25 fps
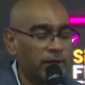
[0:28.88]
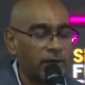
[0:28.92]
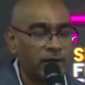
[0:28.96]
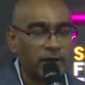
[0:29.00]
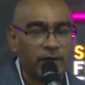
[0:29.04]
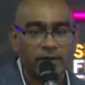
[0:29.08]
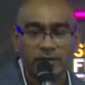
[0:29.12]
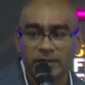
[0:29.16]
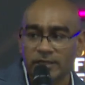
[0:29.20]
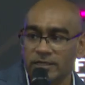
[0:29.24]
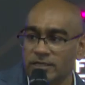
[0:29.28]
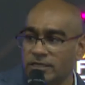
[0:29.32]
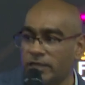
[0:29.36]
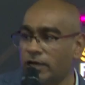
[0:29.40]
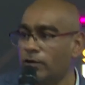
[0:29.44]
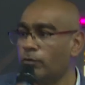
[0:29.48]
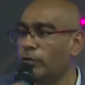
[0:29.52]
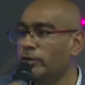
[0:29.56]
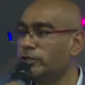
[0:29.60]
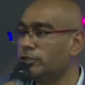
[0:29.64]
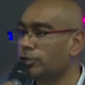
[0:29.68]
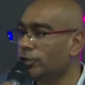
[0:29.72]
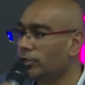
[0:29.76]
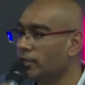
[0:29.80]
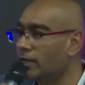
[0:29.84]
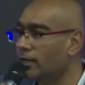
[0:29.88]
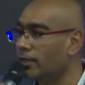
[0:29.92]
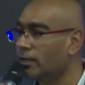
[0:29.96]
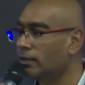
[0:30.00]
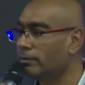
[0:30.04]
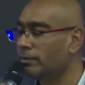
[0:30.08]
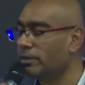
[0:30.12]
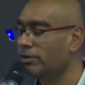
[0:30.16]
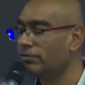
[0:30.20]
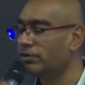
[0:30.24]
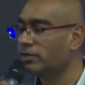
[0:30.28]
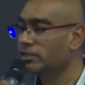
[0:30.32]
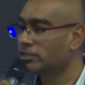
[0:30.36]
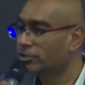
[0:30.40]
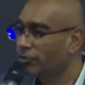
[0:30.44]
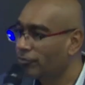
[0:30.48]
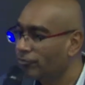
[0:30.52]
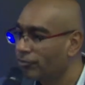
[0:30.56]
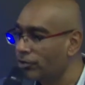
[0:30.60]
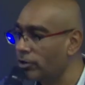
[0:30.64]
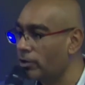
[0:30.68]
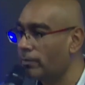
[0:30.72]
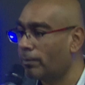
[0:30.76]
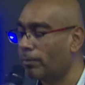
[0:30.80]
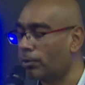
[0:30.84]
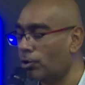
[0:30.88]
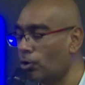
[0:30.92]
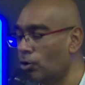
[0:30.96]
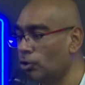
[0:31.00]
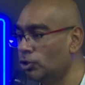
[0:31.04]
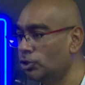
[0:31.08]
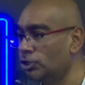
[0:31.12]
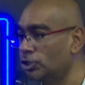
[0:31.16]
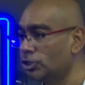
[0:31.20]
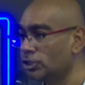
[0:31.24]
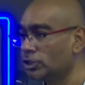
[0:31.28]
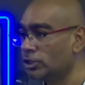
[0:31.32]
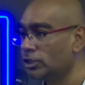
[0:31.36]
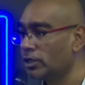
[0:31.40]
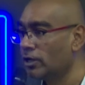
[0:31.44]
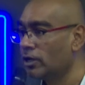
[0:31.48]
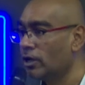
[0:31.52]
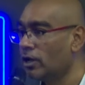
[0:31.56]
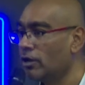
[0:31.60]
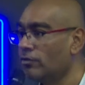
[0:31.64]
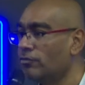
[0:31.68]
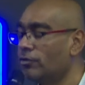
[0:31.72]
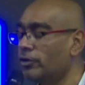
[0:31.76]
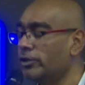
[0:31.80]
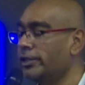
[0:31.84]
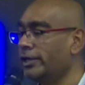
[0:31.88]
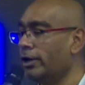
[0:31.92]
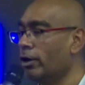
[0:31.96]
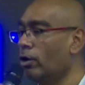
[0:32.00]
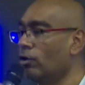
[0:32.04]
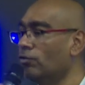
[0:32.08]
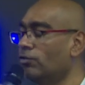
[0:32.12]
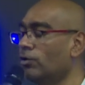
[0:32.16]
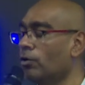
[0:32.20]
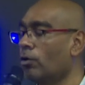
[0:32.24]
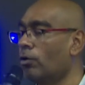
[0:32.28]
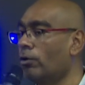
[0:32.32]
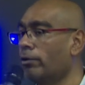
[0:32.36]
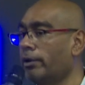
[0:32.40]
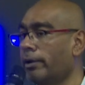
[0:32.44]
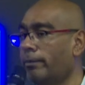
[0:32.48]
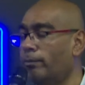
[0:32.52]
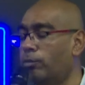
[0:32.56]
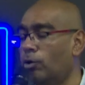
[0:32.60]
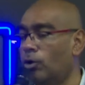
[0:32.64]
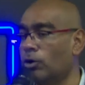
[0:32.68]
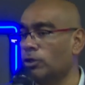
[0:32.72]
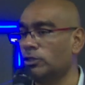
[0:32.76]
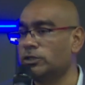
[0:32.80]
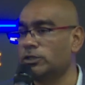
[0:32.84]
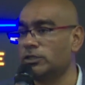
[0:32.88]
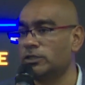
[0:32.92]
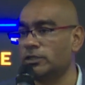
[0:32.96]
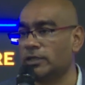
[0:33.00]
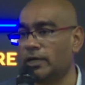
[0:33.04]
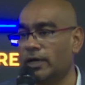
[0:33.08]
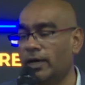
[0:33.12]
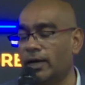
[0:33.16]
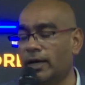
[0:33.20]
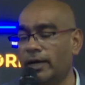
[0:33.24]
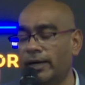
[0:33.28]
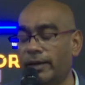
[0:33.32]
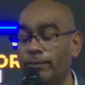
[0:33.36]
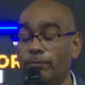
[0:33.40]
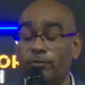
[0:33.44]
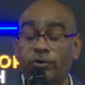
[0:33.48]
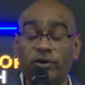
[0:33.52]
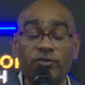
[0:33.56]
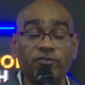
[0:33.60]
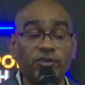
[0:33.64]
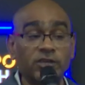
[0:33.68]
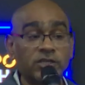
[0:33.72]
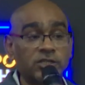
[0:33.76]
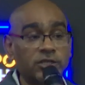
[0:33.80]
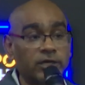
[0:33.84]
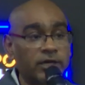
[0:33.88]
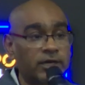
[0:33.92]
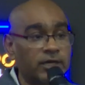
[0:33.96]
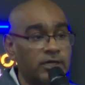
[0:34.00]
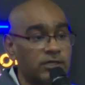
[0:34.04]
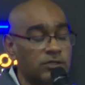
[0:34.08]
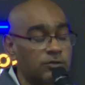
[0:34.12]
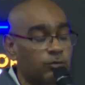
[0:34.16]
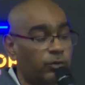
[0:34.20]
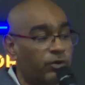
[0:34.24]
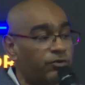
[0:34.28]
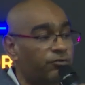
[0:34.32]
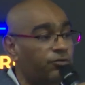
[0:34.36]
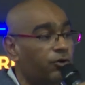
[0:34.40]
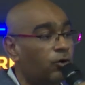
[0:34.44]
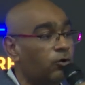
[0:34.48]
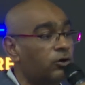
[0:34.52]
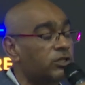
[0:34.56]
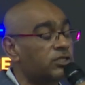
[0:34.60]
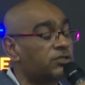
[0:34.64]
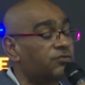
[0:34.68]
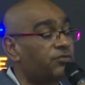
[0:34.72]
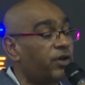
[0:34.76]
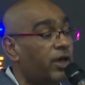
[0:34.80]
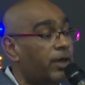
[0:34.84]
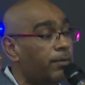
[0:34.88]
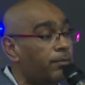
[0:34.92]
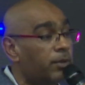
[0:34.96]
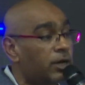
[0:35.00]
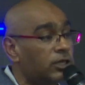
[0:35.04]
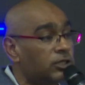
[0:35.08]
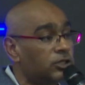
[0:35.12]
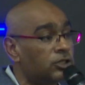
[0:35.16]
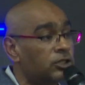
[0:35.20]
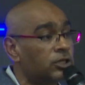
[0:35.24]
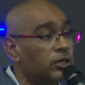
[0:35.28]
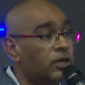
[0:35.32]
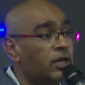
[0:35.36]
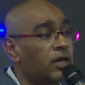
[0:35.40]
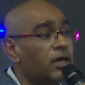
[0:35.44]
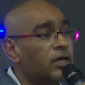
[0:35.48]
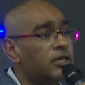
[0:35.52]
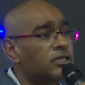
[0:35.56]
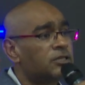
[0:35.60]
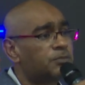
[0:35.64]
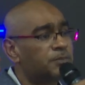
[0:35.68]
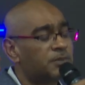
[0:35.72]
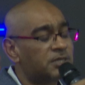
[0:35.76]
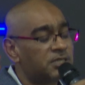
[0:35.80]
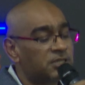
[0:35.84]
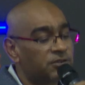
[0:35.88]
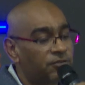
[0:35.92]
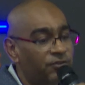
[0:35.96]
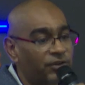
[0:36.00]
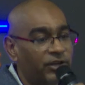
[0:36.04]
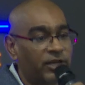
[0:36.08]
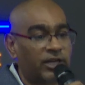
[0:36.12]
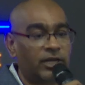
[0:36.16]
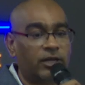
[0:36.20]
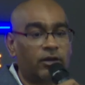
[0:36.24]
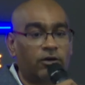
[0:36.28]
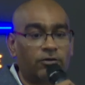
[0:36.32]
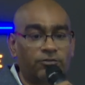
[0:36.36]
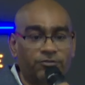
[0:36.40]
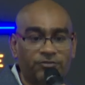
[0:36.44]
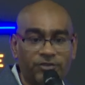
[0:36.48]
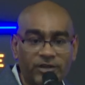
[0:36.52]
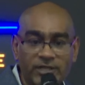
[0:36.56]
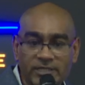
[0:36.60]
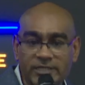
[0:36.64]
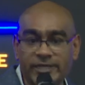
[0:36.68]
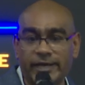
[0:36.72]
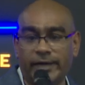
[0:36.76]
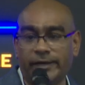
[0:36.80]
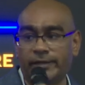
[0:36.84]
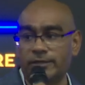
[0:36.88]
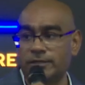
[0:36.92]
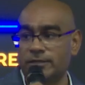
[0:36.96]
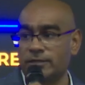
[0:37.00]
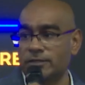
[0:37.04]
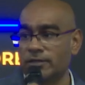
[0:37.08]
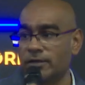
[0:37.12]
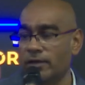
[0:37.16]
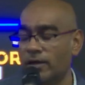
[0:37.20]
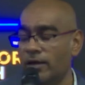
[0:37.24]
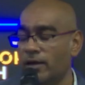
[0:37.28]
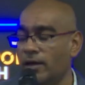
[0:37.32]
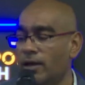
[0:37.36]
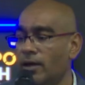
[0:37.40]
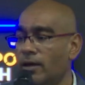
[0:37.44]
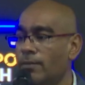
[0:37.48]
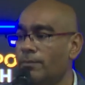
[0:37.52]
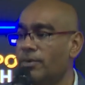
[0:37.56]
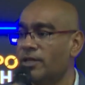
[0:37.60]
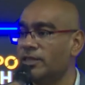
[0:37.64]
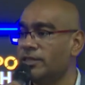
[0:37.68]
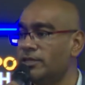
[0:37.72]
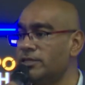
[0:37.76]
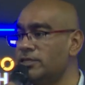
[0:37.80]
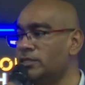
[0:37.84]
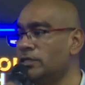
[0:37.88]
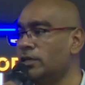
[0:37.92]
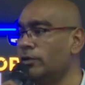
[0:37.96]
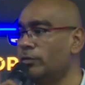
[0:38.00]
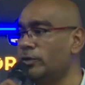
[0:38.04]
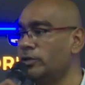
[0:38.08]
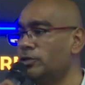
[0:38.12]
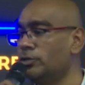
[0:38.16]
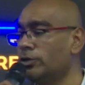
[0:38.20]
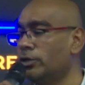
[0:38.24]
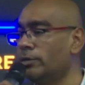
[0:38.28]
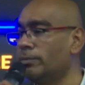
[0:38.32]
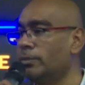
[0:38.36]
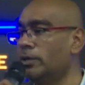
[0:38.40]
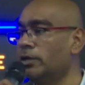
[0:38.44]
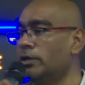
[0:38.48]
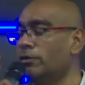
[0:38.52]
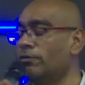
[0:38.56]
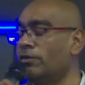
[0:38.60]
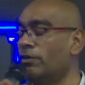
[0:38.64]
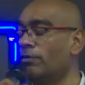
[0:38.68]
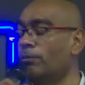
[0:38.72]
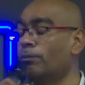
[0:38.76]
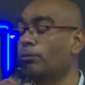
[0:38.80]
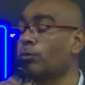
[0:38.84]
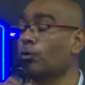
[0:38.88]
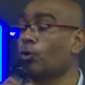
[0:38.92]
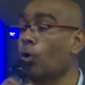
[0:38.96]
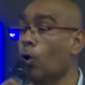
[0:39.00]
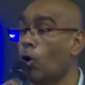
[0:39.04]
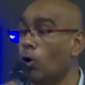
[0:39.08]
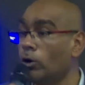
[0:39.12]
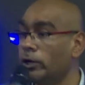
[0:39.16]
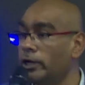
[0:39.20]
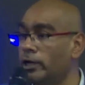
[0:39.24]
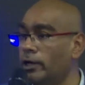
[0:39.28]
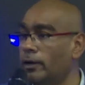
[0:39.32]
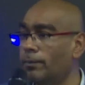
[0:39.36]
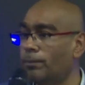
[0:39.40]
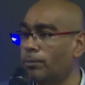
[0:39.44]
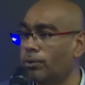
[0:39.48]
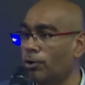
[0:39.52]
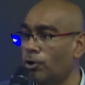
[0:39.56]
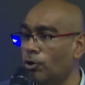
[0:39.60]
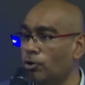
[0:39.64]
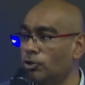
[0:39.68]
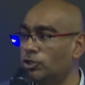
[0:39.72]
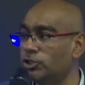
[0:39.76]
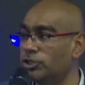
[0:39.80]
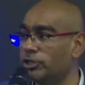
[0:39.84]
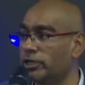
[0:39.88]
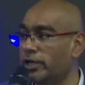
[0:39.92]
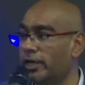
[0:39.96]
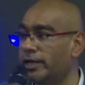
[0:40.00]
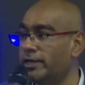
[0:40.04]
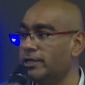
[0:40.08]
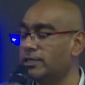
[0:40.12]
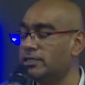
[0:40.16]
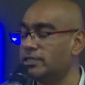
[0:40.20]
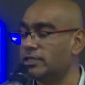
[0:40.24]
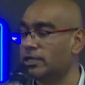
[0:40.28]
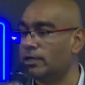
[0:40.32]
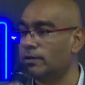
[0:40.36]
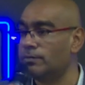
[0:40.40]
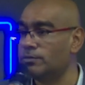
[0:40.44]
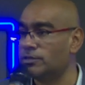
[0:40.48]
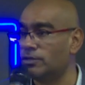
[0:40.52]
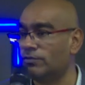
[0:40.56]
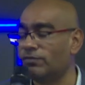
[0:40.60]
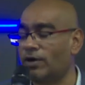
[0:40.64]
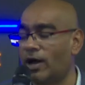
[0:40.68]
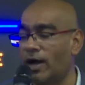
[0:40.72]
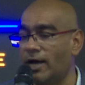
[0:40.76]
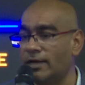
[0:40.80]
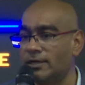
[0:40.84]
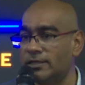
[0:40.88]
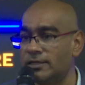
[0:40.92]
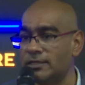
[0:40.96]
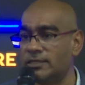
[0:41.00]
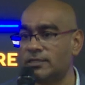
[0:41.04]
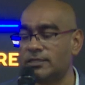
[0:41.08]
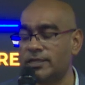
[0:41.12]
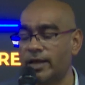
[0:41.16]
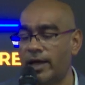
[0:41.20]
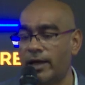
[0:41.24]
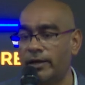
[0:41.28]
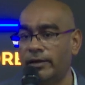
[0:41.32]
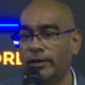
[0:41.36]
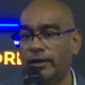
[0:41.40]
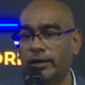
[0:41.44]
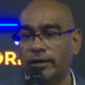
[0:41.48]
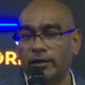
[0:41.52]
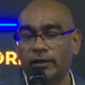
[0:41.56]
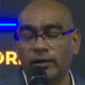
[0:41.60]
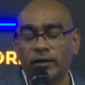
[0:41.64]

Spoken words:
This year, we took a little bit of a different approach for the overall report. In previous years, we focused very much specifically on fintechs. But this year, we took a bit of a broader approach in terms of understanding